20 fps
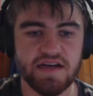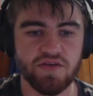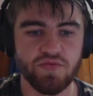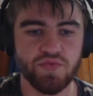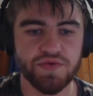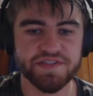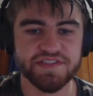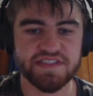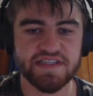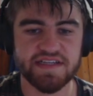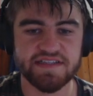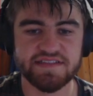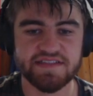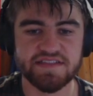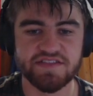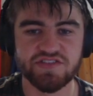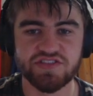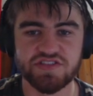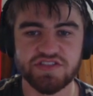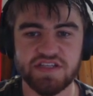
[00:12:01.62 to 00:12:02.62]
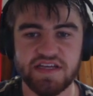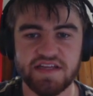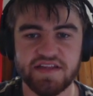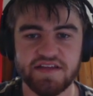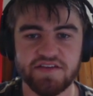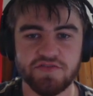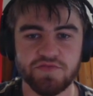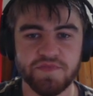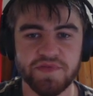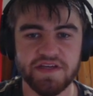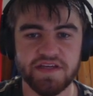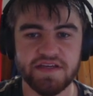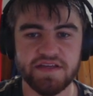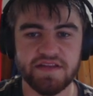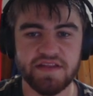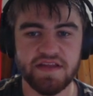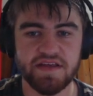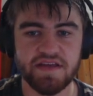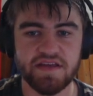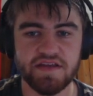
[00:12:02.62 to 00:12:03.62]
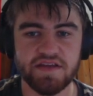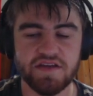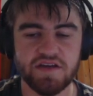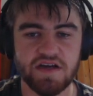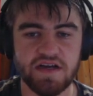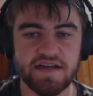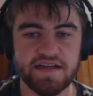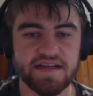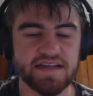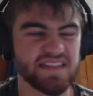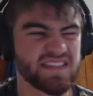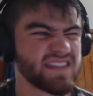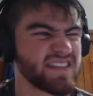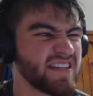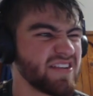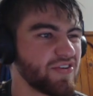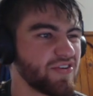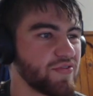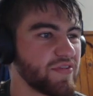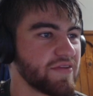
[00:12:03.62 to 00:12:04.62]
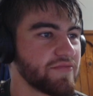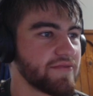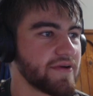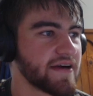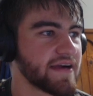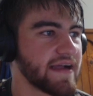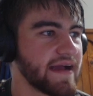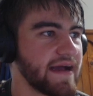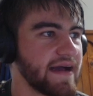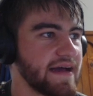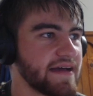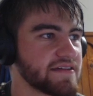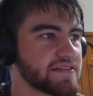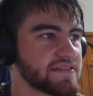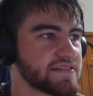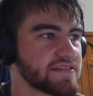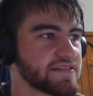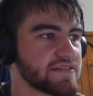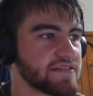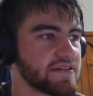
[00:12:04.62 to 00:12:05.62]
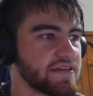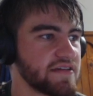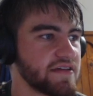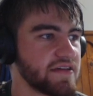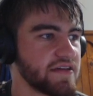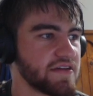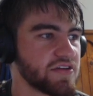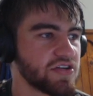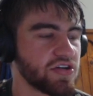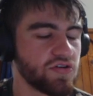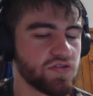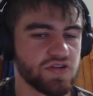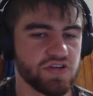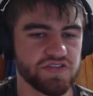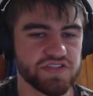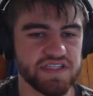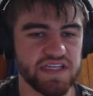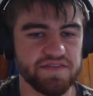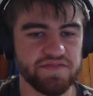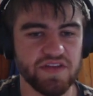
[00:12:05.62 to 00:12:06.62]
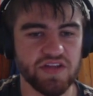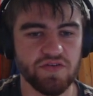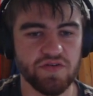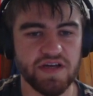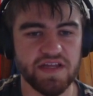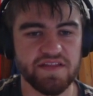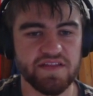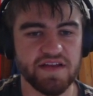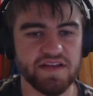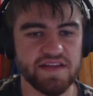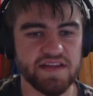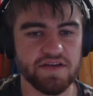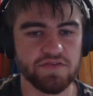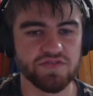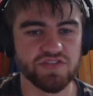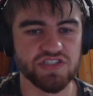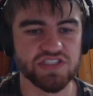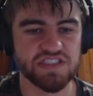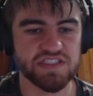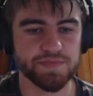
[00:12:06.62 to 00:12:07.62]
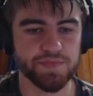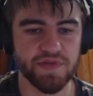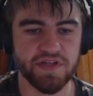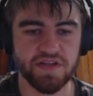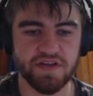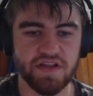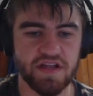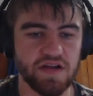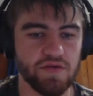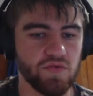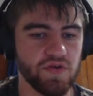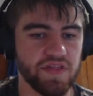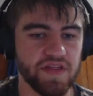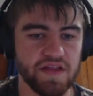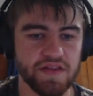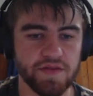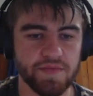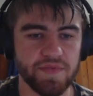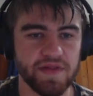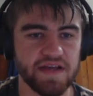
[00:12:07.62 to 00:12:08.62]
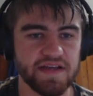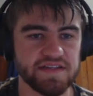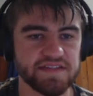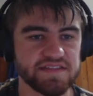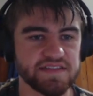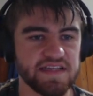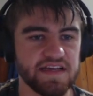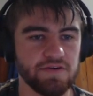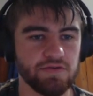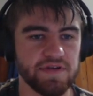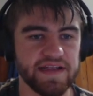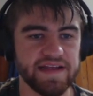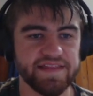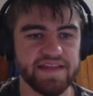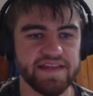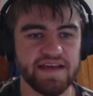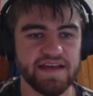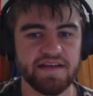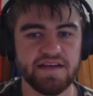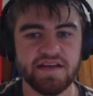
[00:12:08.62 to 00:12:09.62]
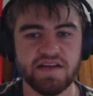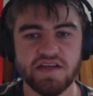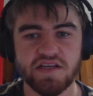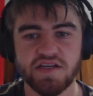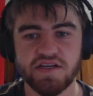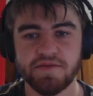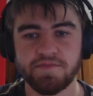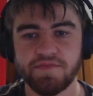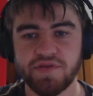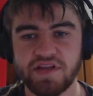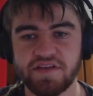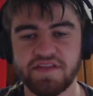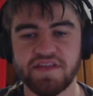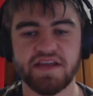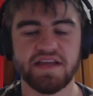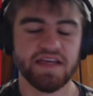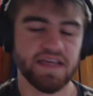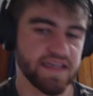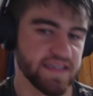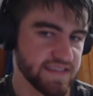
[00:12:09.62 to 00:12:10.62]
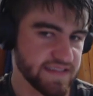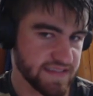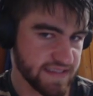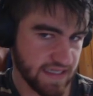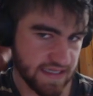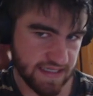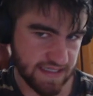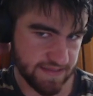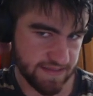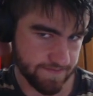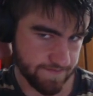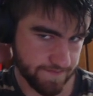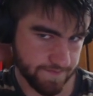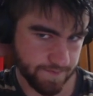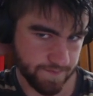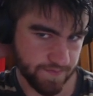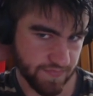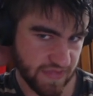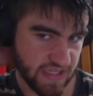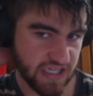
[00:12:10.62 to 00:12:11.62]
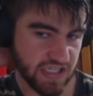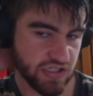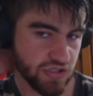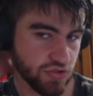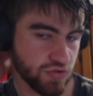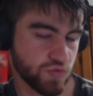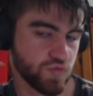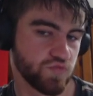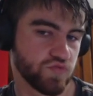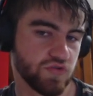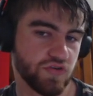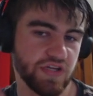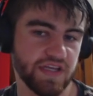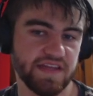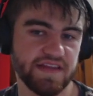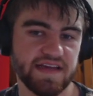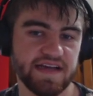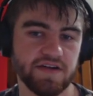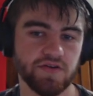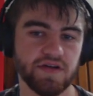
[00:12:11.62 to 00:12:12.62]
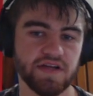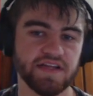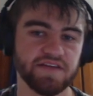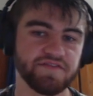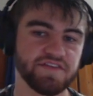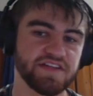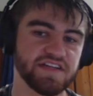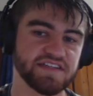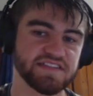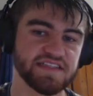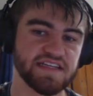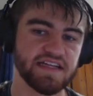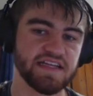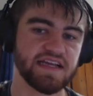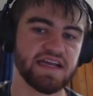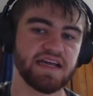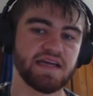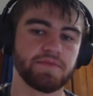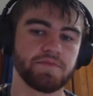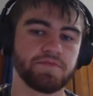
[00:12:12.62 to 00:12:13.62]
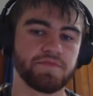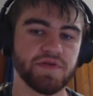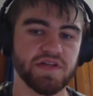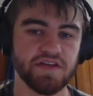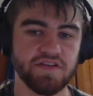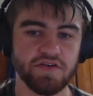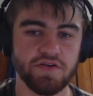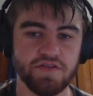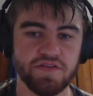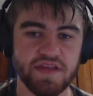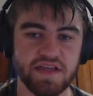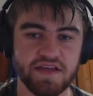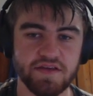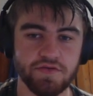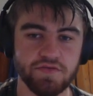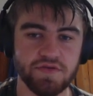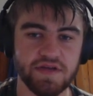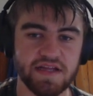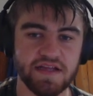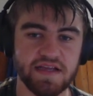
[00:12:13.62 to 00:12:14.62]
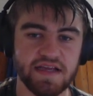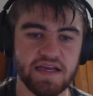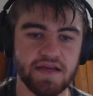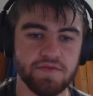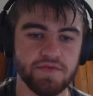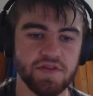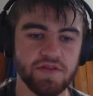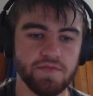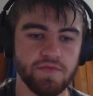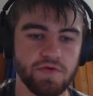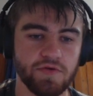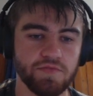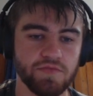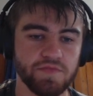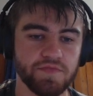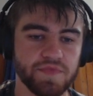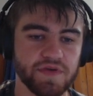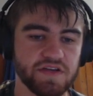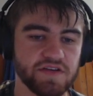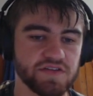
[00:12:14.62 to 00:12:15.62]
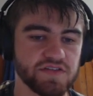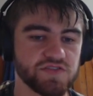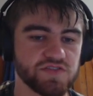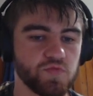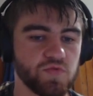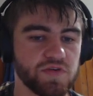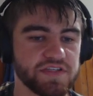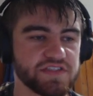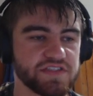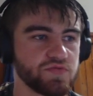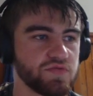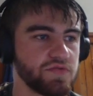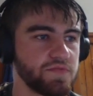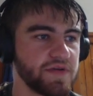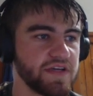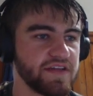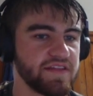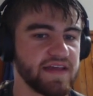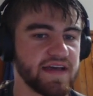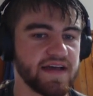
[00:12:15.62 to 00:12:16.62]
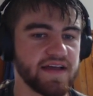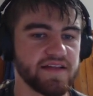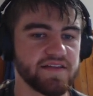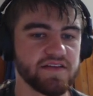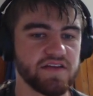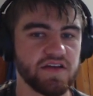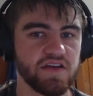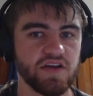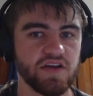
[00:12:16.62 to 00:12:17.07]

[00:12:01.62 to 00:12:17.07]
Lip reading: Witts gets injured, and he'll be the only ruck at Gold Coast, even though I think they'll just split it up with other players going in there. But I think he's a good rookie downgrade if he does get a game. But I don't think he'll get a game at the moment, because Witts will be that